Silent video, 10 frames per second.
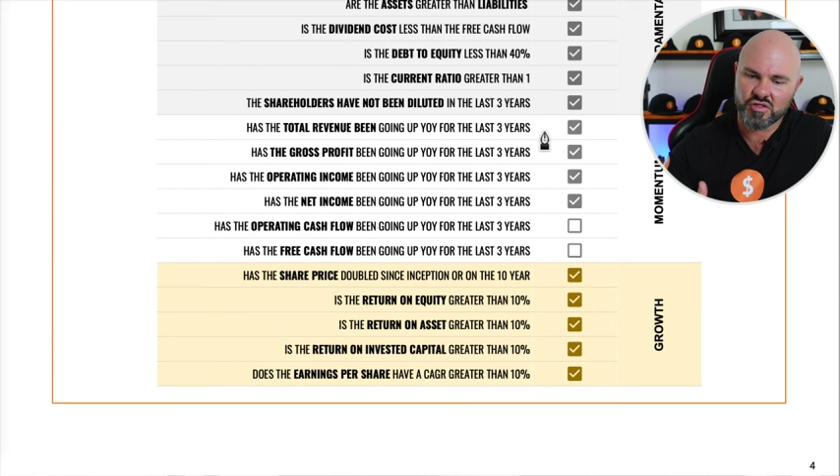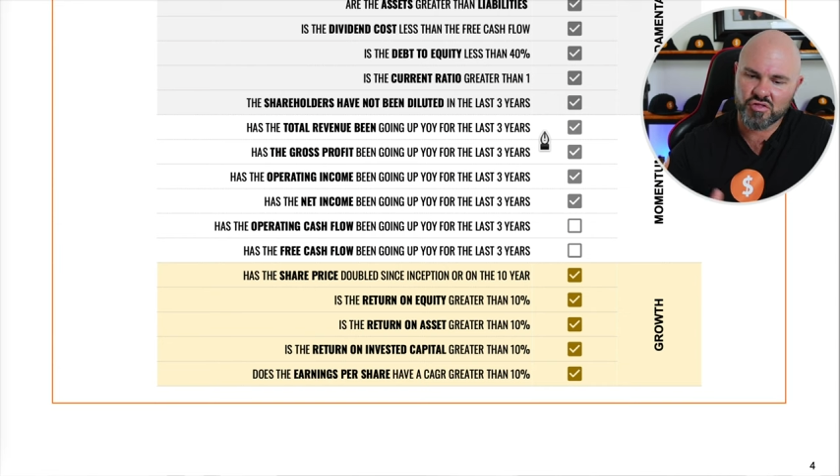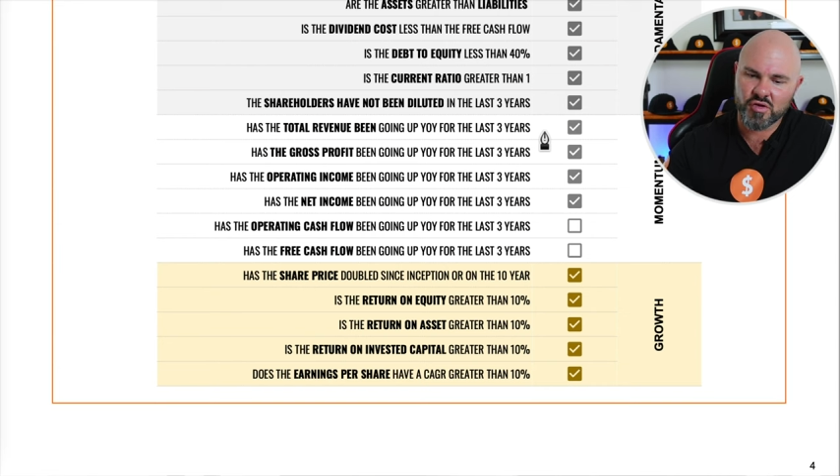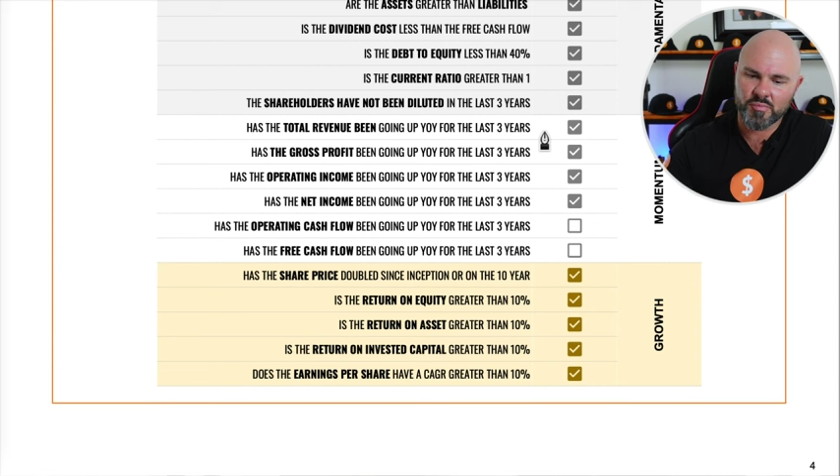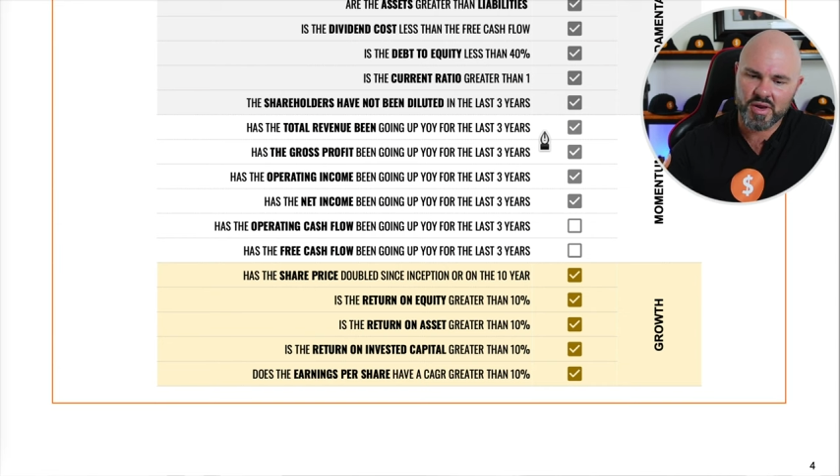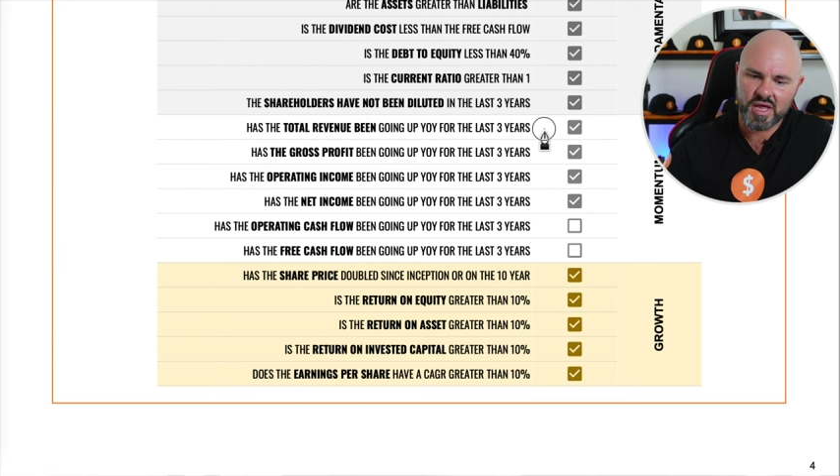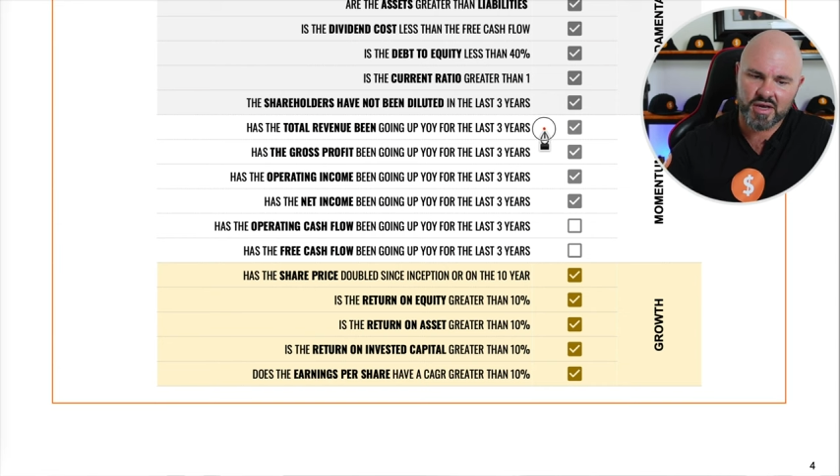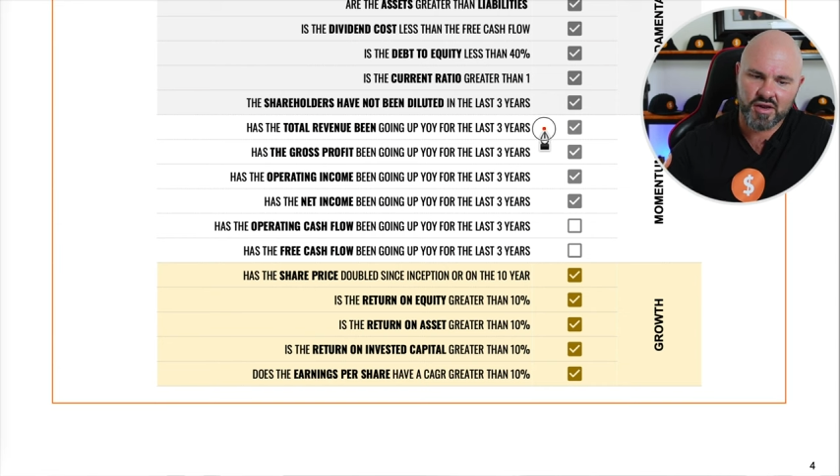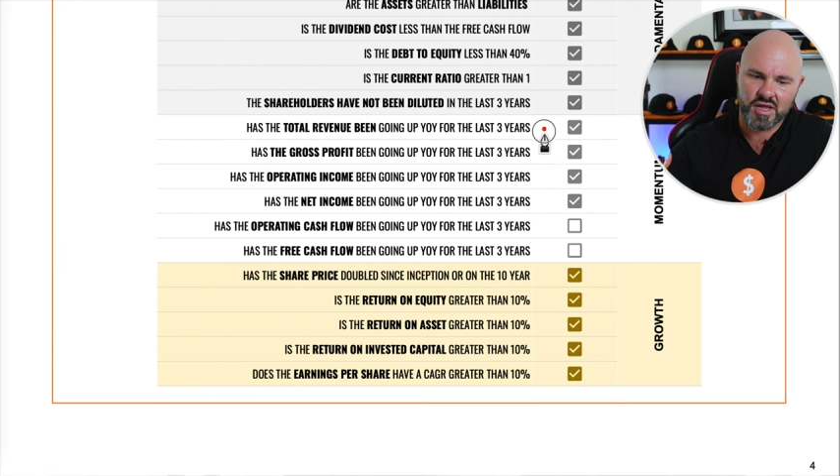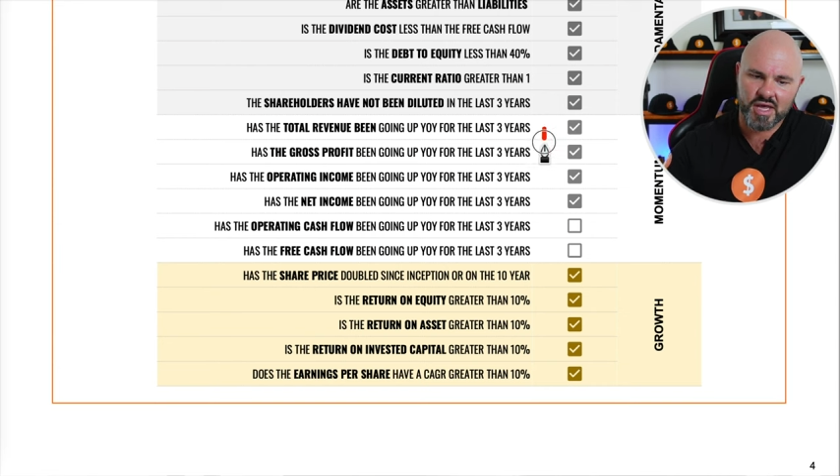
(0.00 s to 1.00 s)
Their top
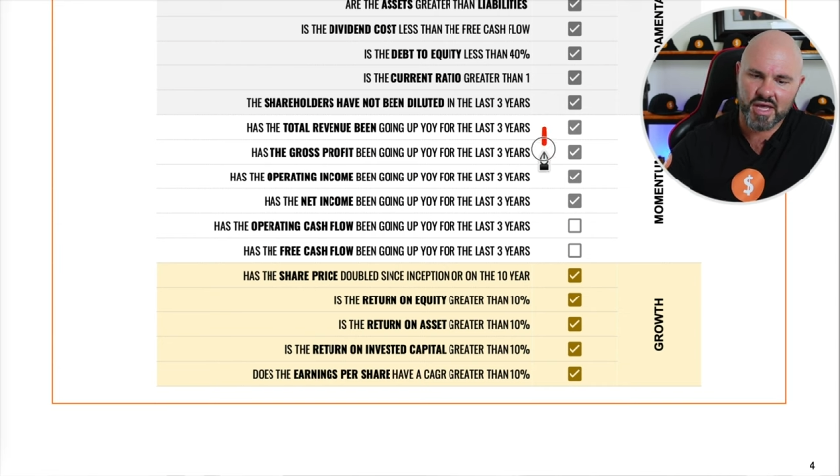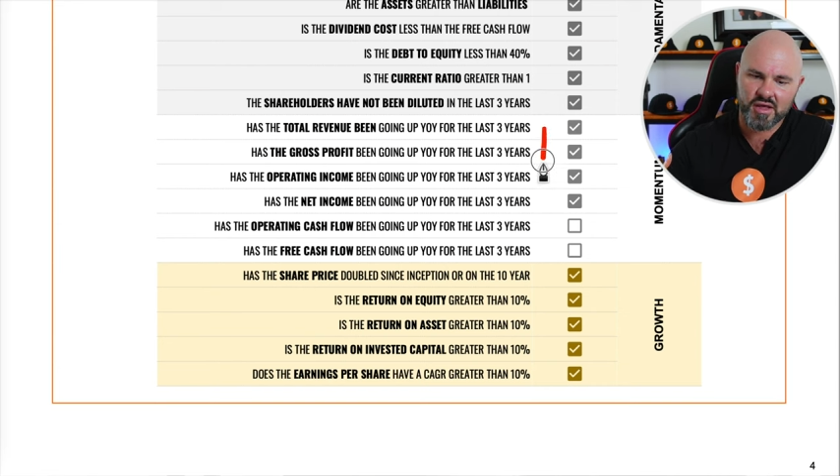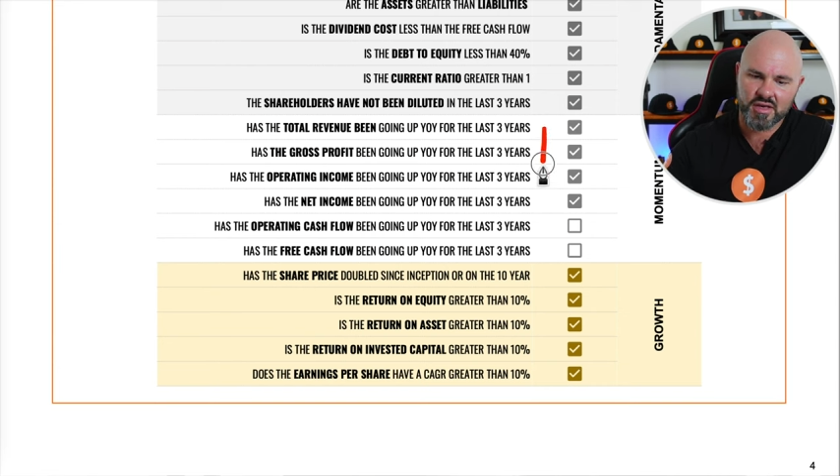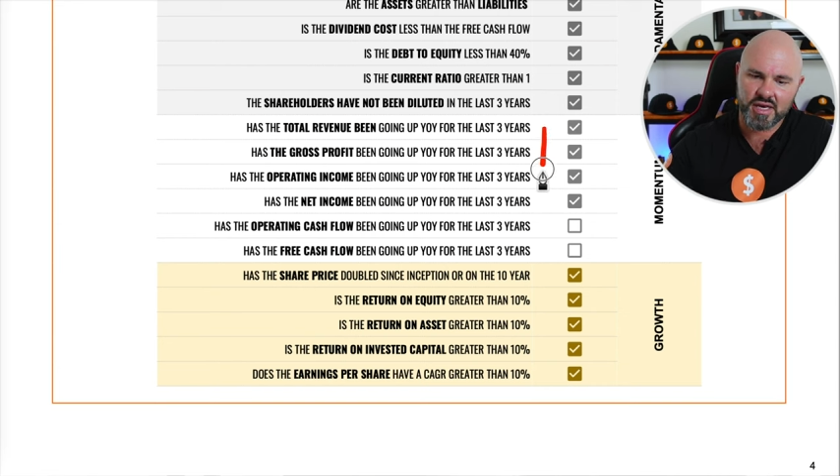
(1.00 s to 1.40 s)
line uh,